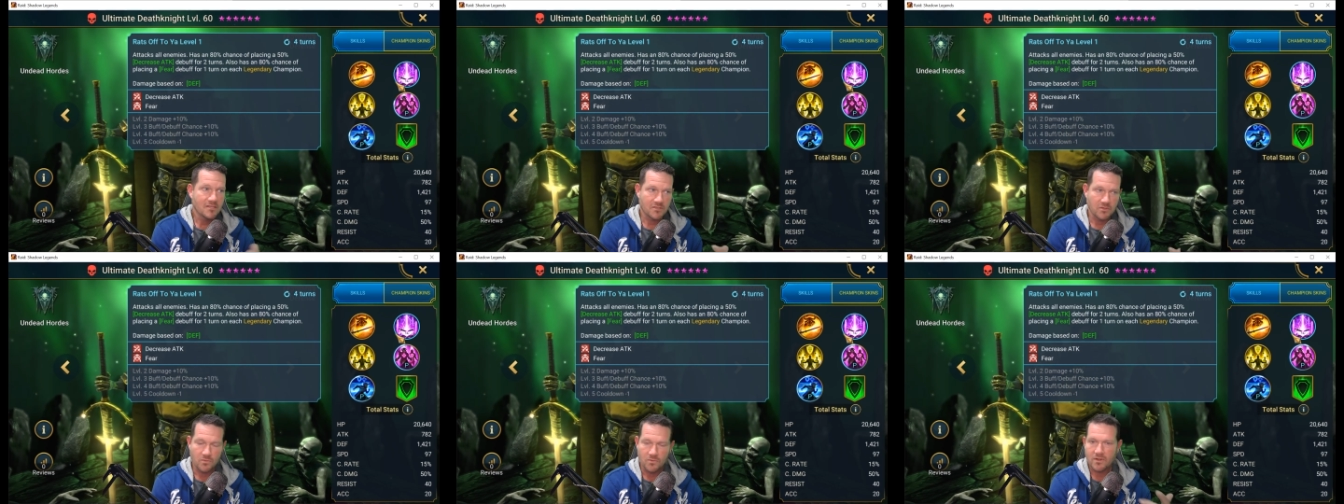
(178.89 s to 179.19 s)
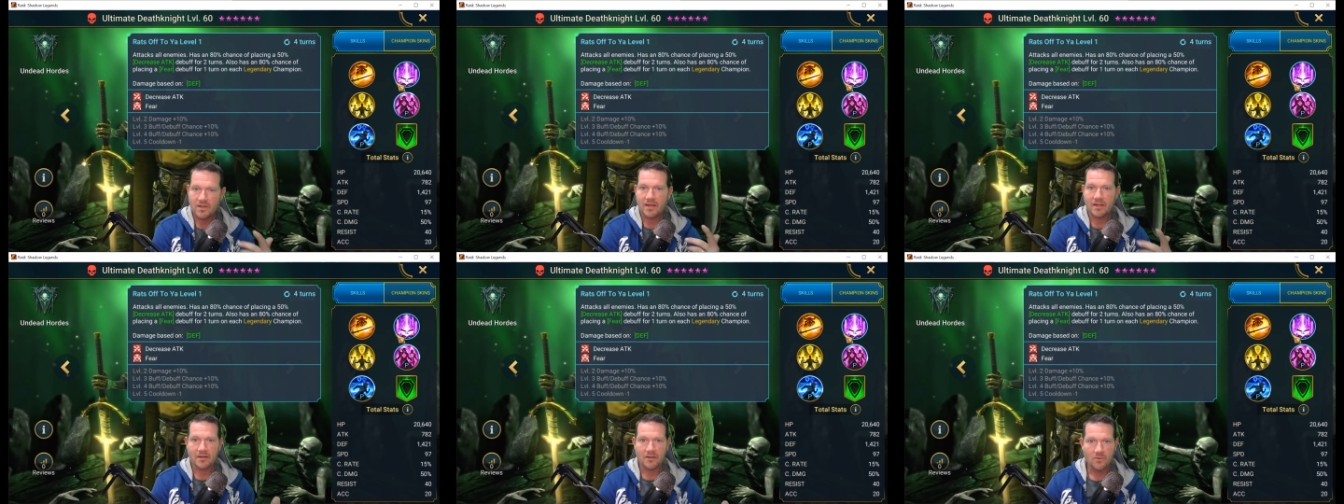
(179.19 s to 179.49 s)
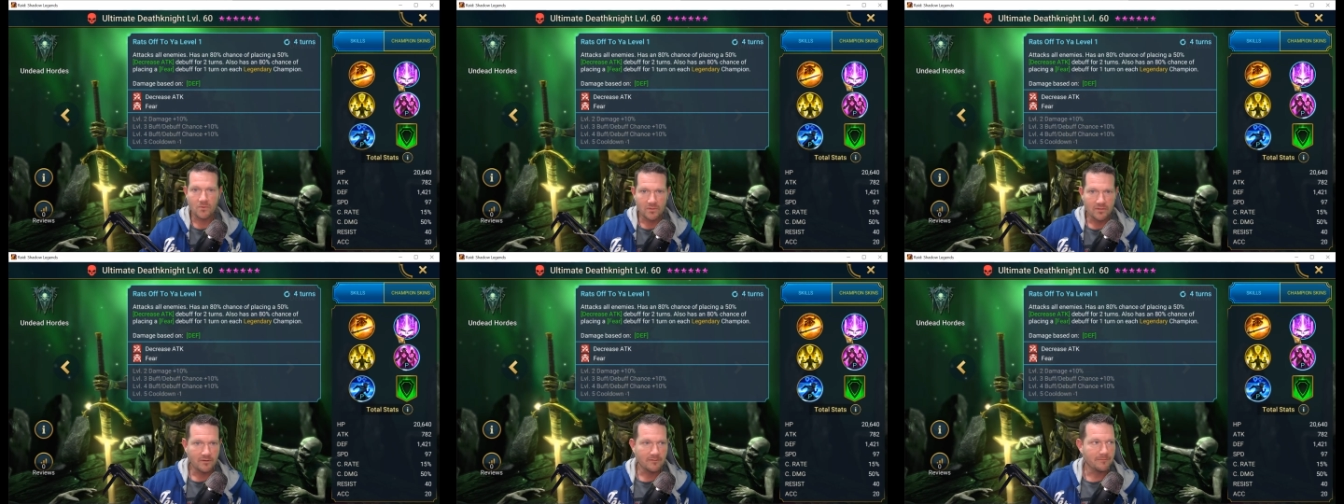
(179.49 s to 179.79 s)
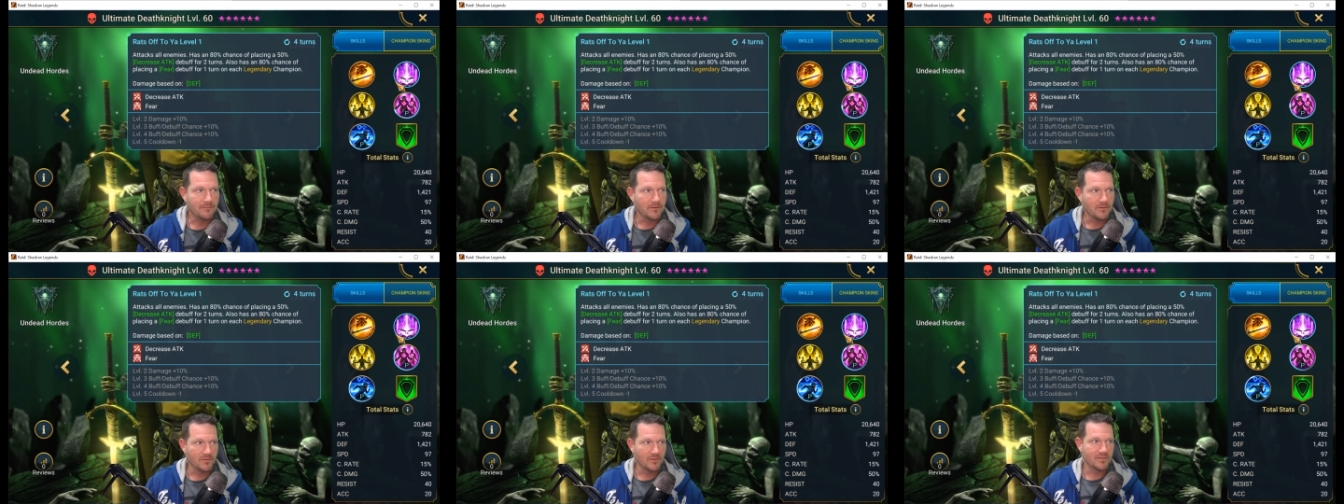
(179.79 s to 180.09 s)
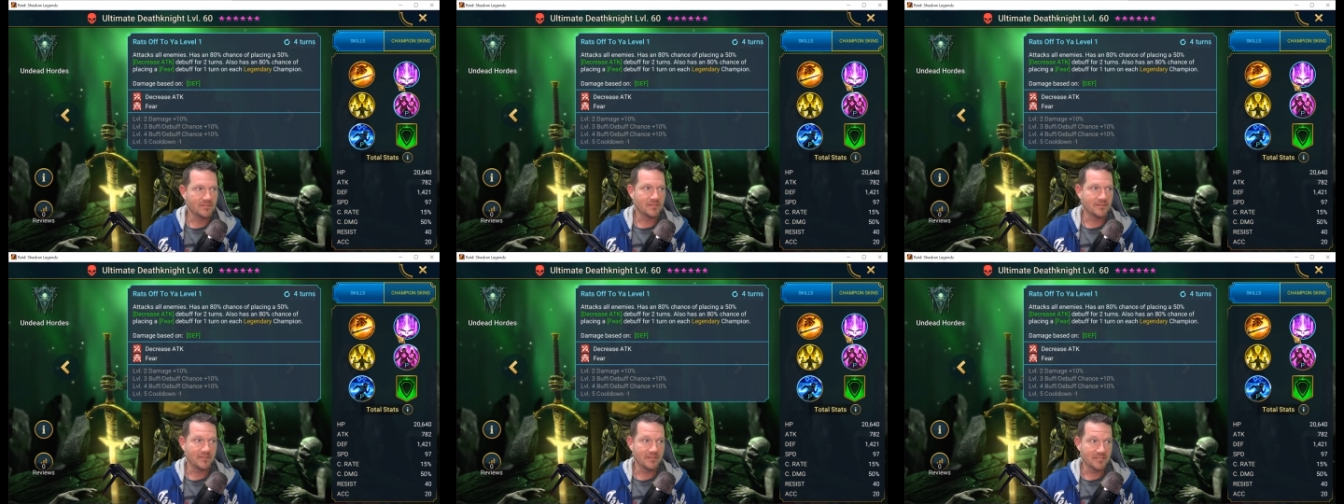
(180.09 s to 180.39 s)
So we'll kind of go a little
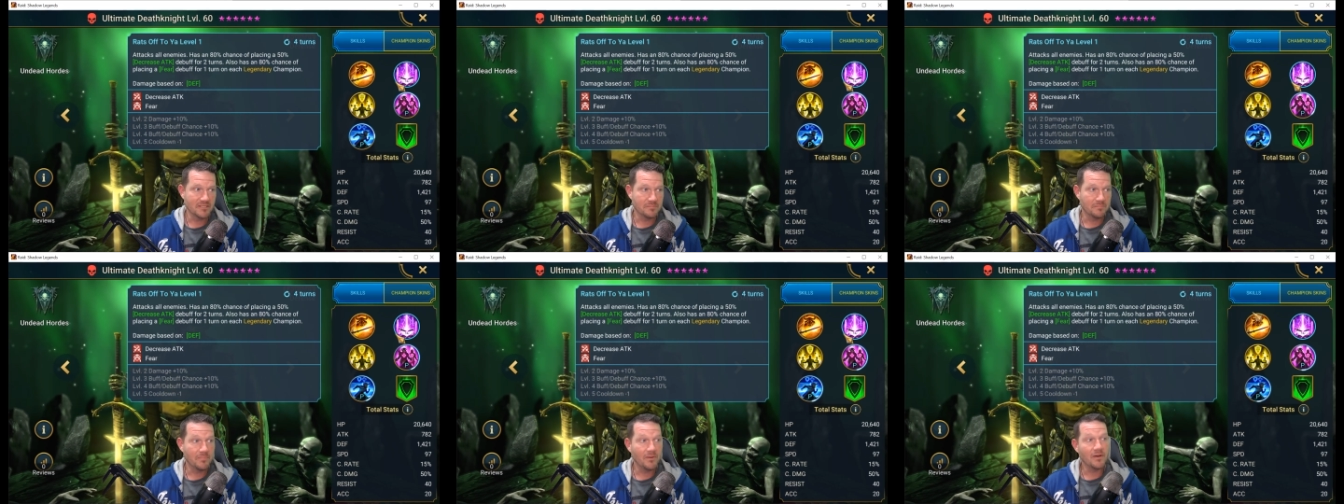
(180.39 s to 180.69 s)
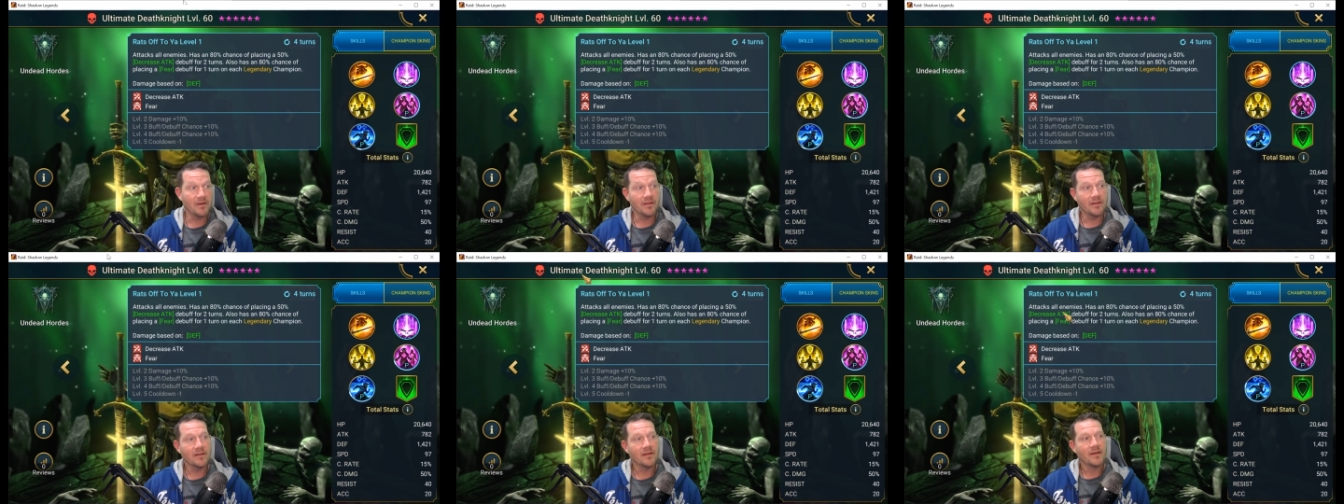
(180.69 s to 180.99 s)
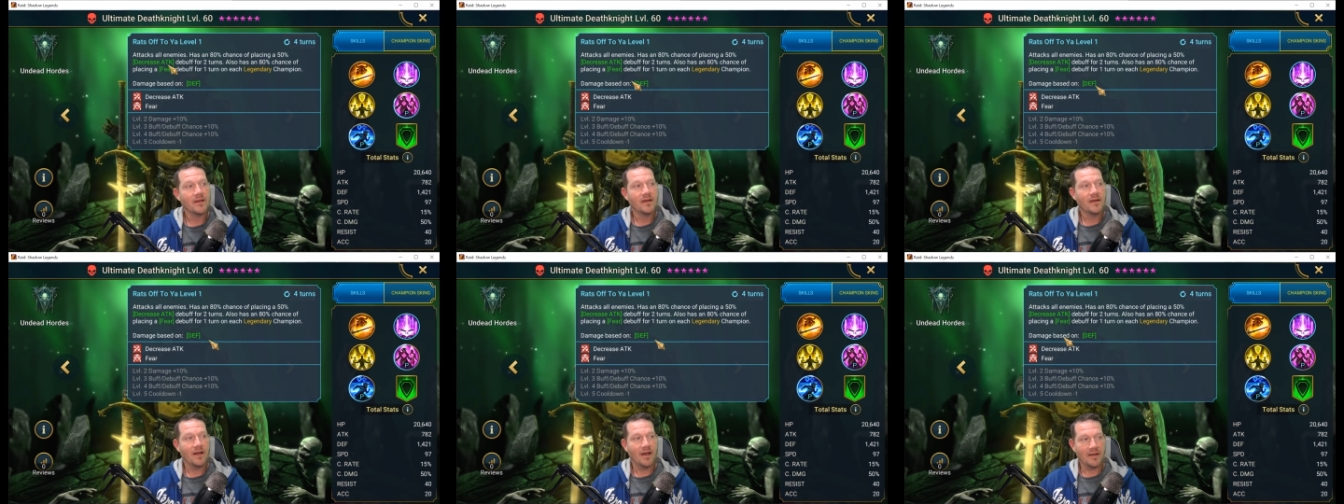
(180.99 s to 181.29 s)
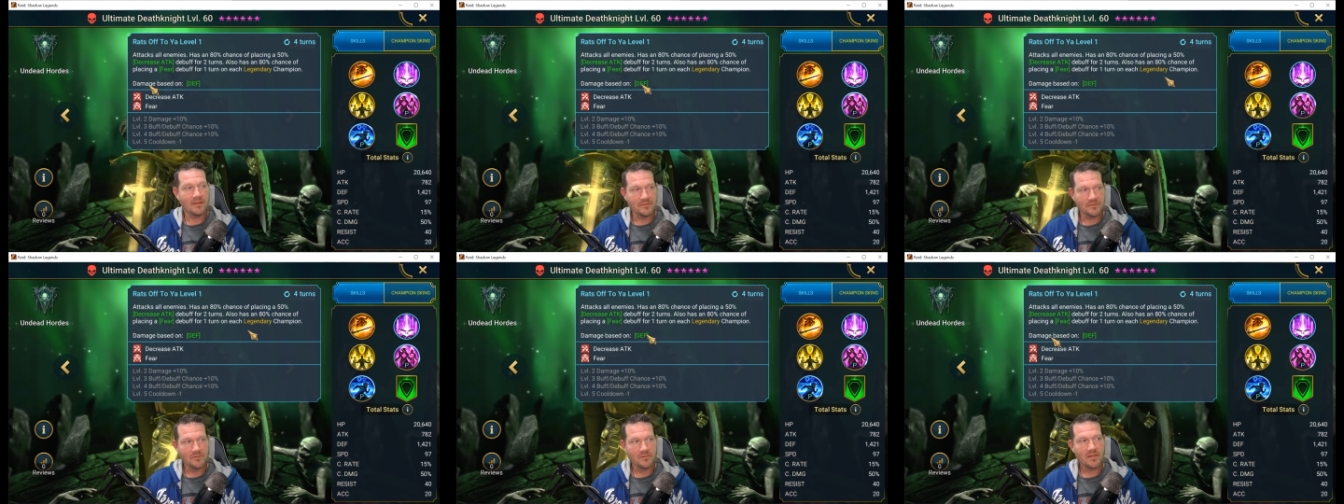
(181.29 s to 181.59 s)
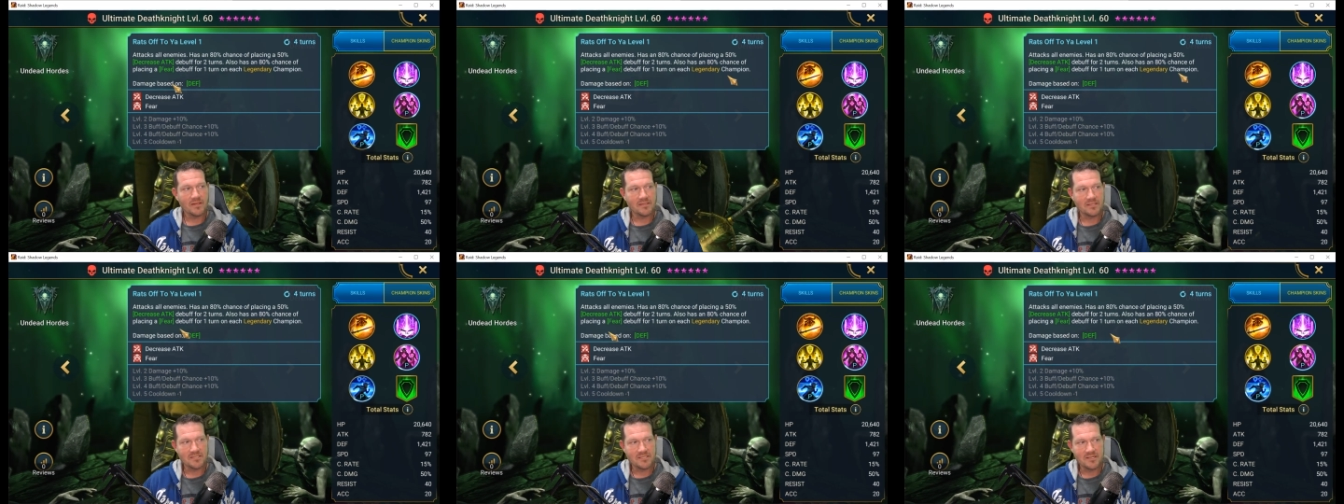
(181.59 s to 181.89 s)
further into this, but I
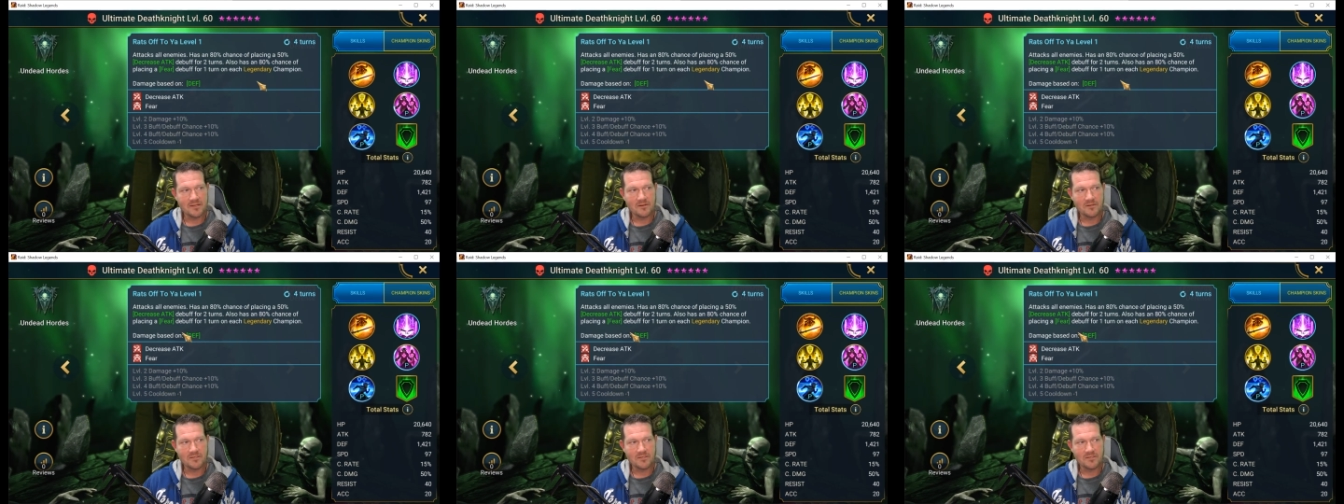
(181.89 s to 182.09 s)
do like the